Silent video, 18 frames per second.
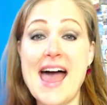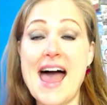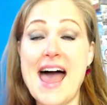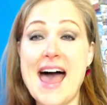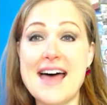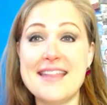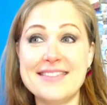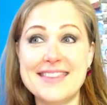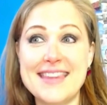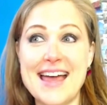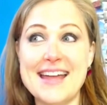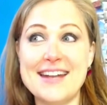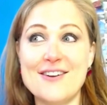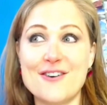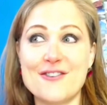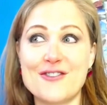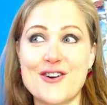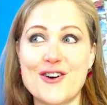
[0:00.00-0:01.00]
And then
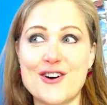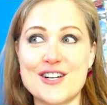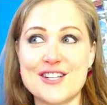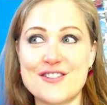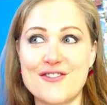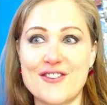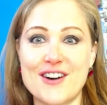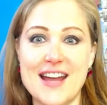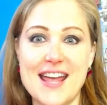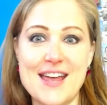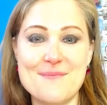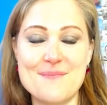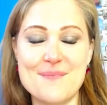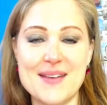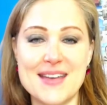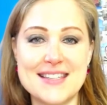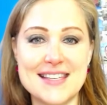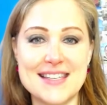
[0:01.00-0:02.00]
of course for
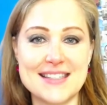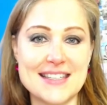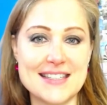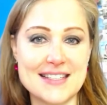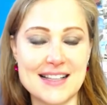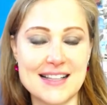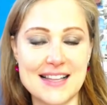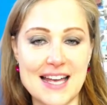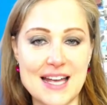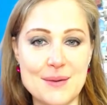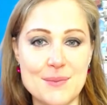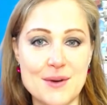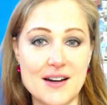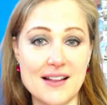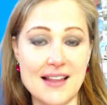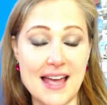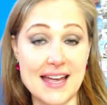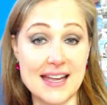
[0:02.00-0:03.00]
him it's a disclaimer,
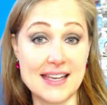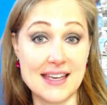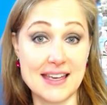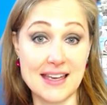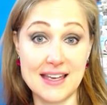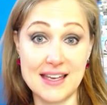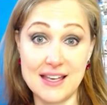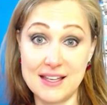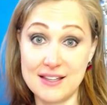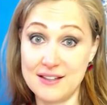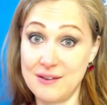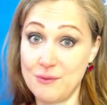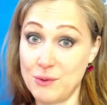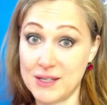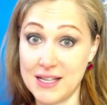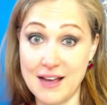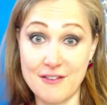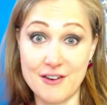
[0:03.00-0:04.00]
like
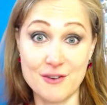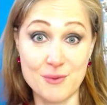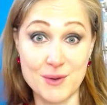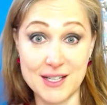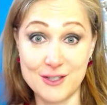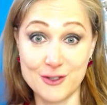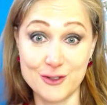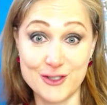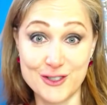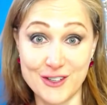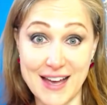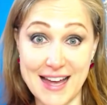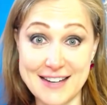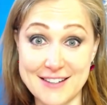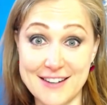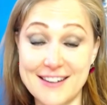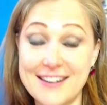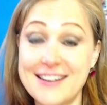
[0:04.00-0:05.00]
whatever we do
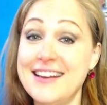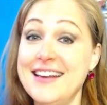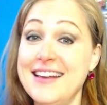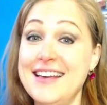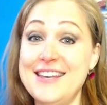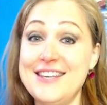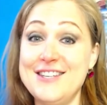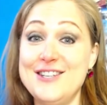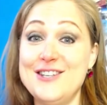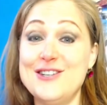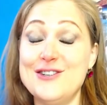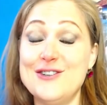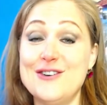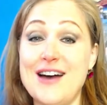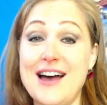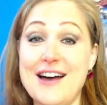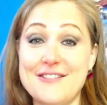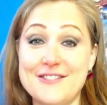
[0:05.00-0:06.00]
together,
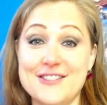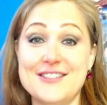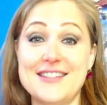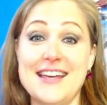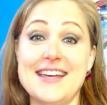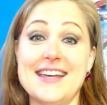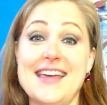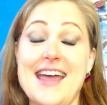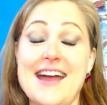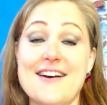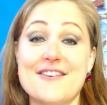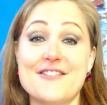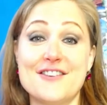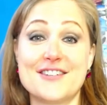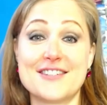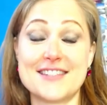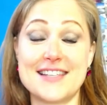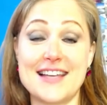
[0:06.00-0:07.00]
you have to take care of
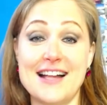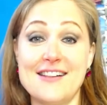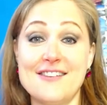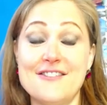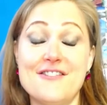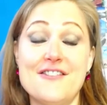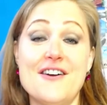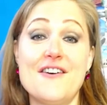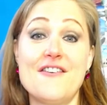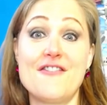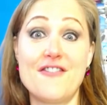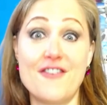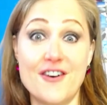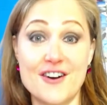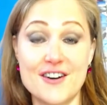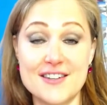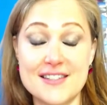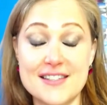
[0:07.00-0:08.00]
yourself
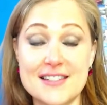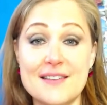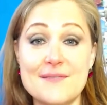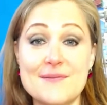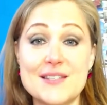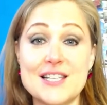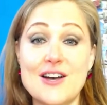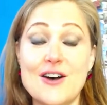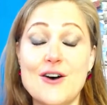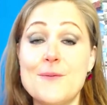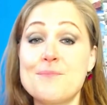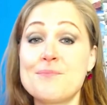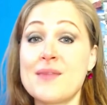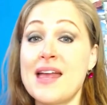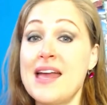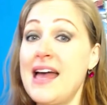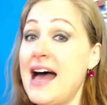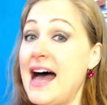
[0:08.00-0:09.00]
first. So
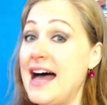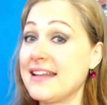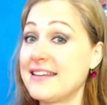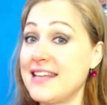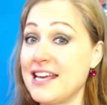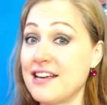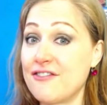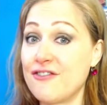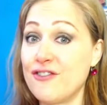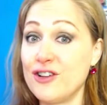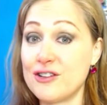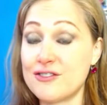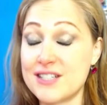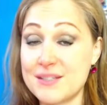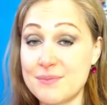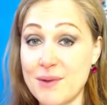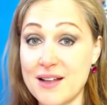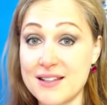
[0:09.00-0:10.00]
I take full
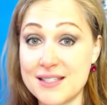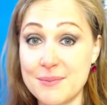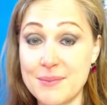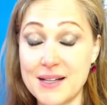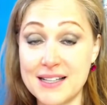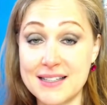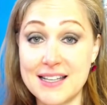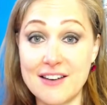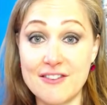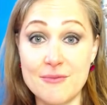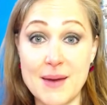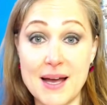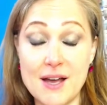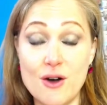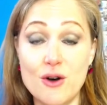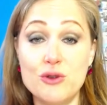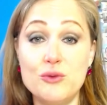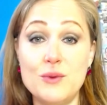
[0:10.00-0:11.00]
responsibility of my
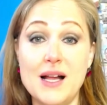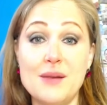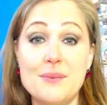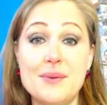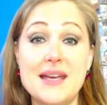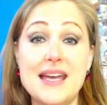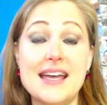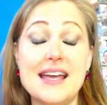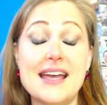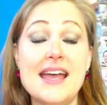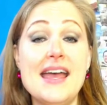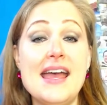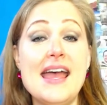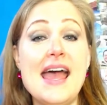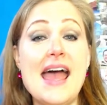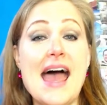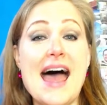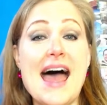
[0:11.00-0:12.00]
own well-being.
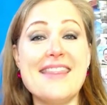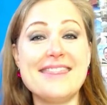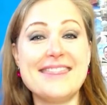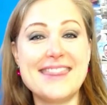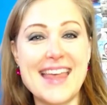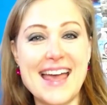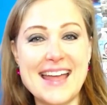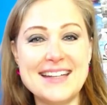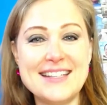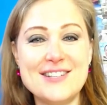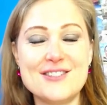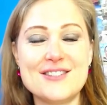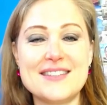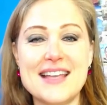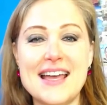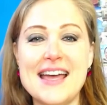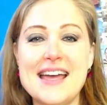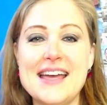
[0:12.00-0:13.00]
And then you
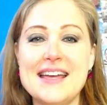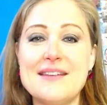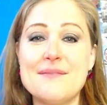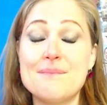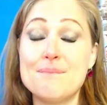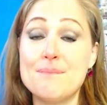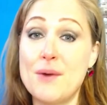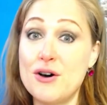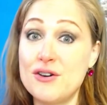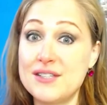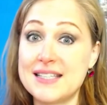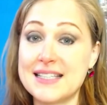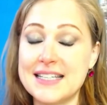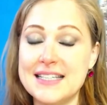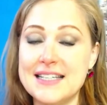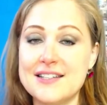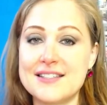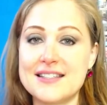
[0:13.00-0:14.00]
say,
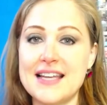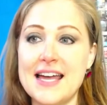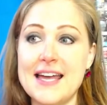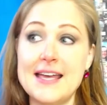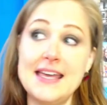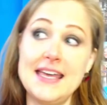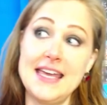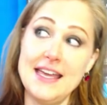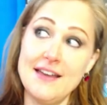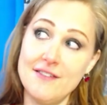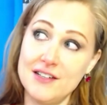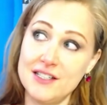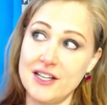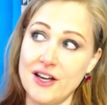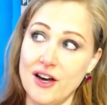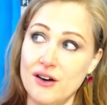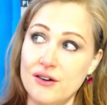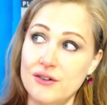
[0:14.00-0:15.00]
mostly you say, even
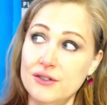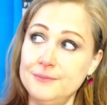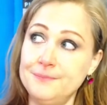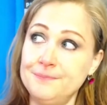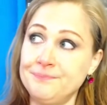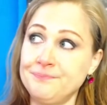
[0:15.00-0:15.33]
though